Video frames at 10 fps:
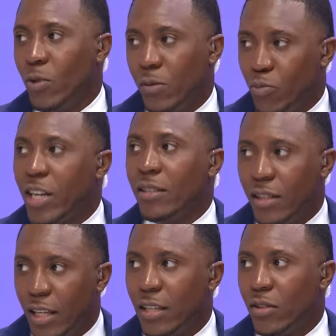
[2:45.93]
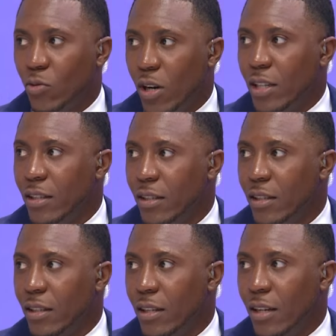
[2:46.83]
well, Brandon King is one.
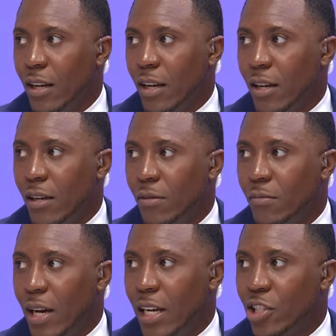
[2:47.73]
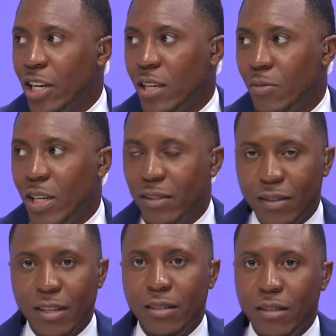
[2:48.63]
Um, and Shakib Al
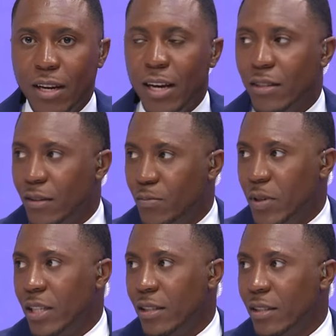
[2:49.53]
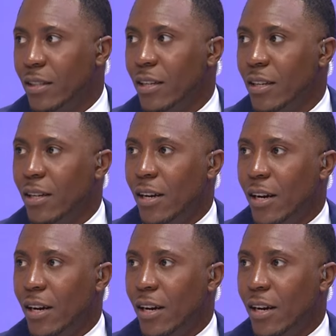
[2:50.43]
Hasan has been... Yeah,